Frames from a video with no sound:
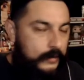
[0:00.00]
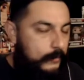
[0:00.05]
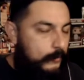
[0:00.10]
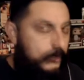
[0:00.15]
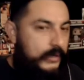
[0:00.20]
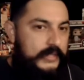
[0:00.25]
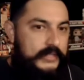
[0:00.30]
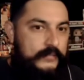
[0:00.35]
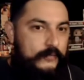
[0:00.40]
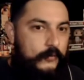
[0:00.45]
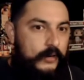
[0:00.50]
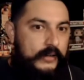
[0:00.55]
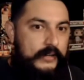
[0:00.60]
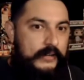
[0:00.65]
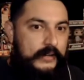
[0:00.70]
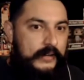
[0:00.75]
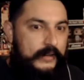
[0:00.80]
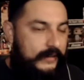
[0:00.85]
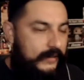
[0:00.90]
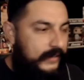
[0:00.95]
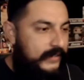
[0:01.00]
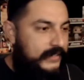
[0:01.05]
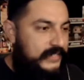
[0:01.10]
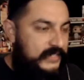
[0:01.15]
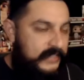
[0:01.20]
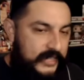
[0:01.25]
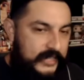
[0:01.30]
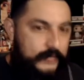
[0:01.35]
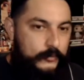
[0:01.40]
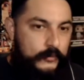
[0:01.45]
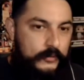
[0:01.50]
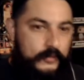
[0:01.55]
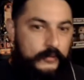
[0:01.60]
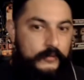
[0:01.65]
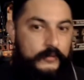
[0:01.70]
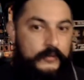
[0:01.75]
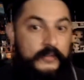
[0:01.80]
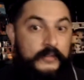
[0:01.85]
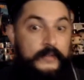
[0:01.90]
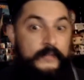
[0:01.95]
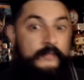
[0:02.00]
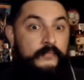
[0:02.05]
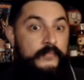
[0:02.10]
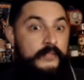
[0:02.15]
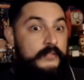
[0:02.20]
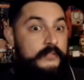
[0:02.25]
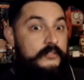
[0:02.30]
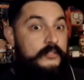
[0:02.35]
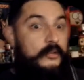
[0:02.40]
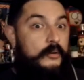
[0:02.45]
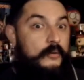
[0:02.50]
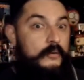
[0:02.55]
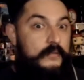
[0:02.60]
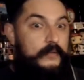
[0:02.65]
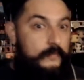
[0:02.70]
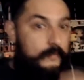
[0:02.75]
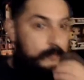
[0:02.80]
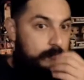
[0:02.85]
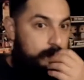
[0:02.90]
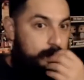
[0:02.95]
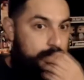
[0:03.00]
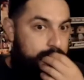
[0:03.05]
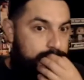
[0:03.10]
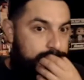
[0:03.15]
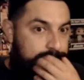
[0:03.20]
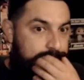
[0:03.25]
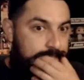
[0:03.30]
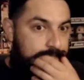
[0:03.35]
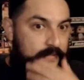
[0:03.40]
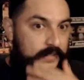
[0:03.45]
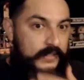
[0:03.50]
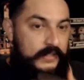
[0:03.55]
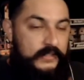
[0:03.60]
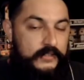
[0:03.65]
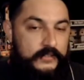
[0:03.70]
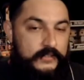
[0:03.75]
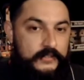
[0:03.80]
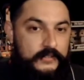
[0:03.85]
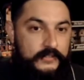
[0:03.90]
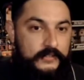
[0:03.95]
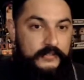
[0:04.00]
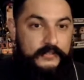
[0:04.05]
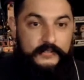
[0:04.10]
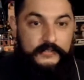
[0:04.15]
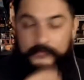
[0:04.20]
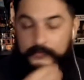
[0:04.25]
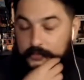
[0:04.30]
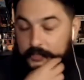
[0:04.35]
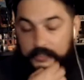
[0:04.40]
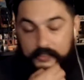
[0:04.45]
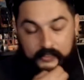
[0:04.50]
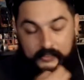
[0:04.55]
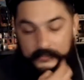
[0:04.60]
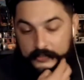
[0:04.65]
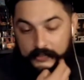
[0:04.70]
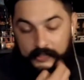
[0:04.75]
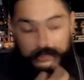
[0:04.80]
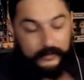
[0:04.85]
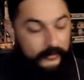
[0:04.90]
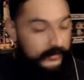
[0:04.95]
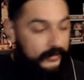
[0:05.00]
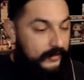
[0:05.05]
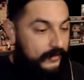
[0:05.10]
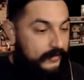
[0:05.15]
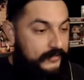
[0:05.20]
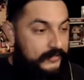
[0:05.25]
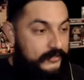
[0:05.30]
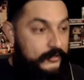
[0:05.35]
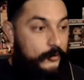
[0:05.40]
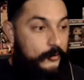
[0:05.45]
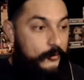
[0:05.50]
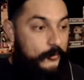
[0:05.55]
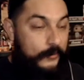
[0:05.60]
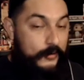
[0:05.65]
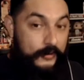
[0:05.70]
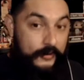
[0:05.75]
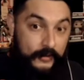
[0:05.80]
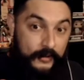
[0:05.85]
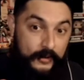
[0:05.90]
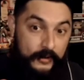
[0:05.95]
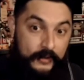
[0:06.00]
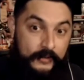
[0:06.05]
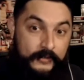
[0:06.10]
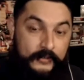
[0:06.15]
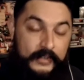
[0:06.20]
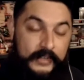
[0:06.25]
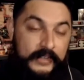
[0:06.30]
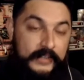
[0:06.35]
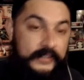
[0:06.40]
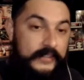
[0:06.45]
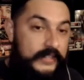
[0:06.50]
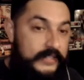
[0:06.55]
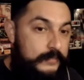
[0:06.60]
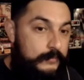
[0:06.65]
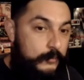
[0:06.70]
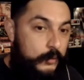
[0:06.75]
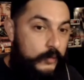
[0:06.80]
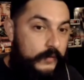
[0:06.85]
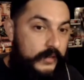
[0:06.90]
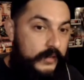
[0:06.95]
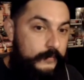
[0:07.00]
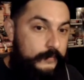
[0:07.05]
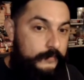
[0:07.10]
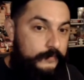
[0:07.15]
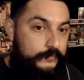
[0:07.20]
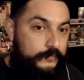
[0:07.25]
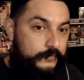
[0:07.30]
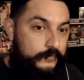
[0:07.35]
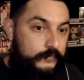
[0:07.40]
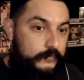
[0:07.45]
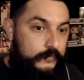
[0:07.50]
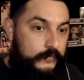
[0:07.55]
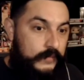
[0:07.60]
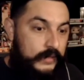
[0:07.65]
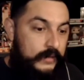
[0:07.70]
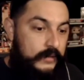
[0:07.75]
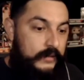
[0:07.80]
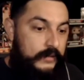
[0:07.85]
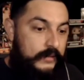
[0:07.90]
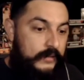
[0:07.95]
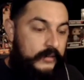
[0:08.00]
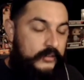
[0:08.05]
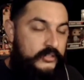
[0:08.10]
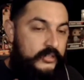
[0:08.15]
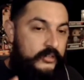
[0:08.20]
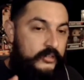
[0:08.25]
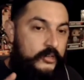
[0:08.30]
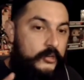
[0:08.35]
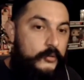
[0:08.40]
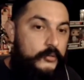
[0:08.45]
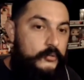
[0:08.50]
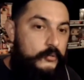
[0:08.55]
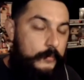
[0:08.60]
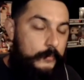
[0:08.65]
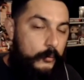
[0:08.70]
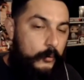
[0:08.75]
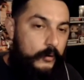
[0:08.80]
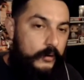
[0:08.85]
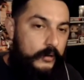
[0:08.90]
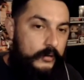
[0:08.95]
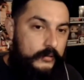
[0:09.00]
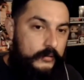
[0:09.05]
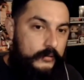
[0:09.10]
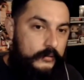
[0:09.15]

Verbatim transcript: but it's fucking like it sticks with you. 28 Days Later, man, that was a good one. Fuck, dude, hell yeah. So, in this movie, there's a news report,